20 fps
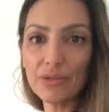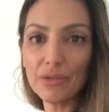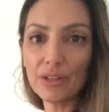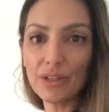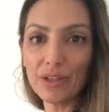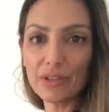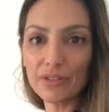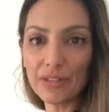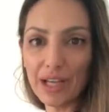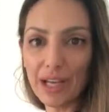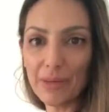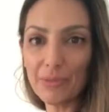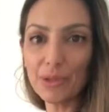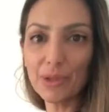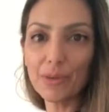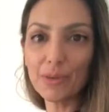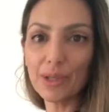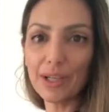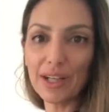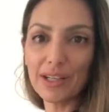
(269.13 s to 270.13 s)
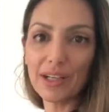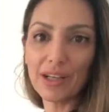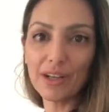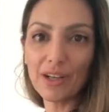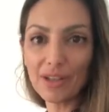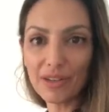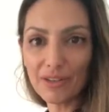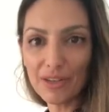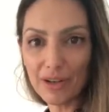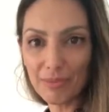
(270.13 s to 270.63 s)
a long time, you'll get a
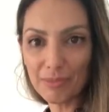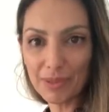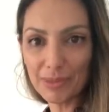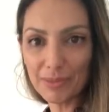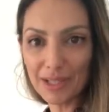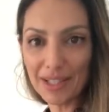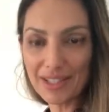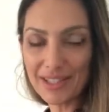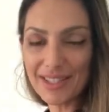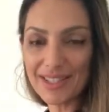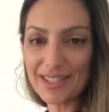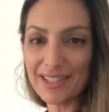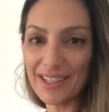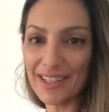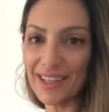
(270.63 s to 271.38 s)
lot of compliments,